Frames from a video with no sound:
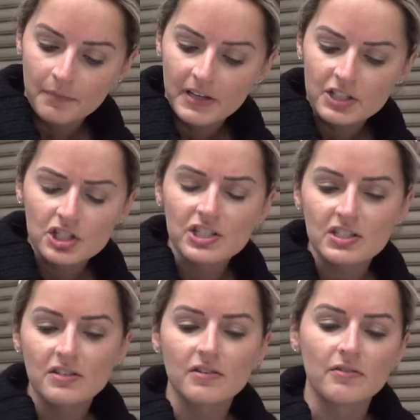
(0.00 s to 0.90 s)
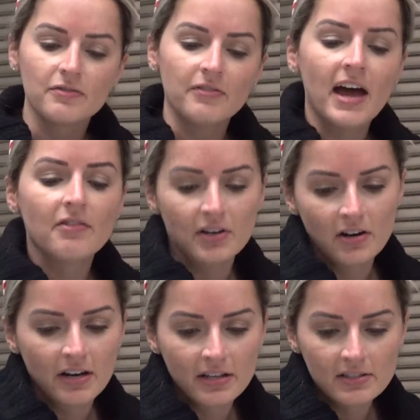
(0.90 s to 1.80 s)
It's just the fat
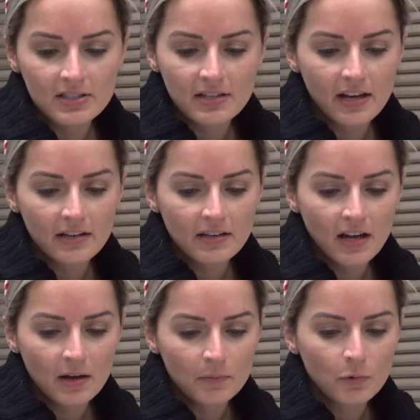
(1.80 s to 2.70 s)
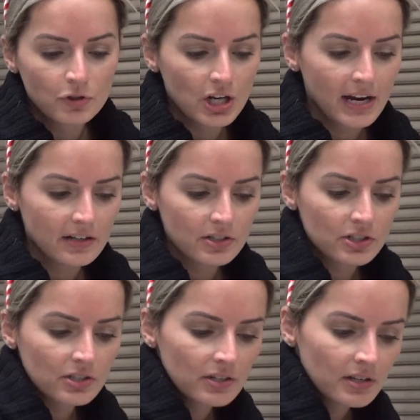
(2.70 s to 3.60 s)
variants that will
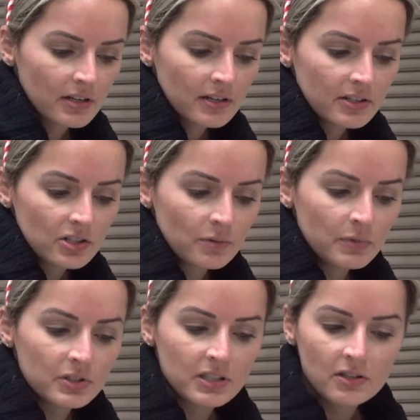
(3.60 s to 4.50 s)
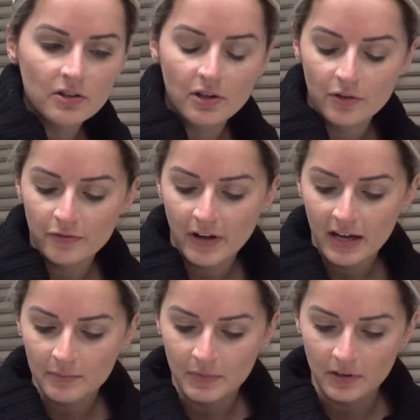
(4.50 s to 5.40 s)
change. So I'm using the
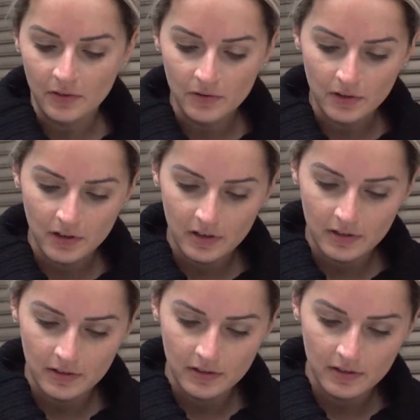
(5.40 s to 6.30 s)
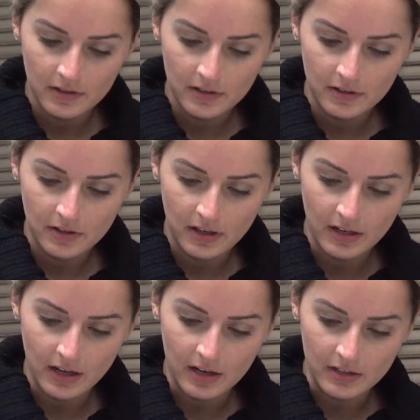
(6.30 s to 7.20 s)
low-fat milk, and
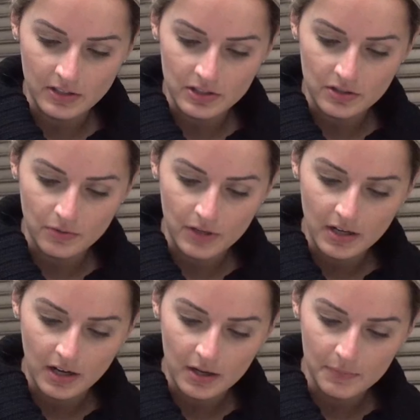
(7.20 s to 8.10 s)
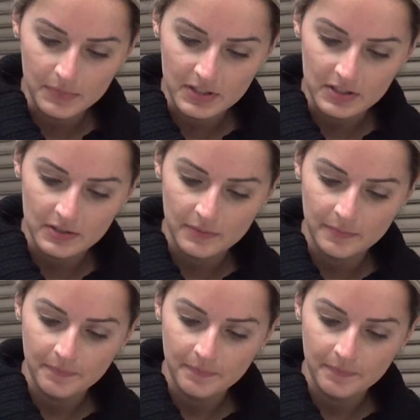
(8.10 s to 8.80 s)
again it's 3 cups.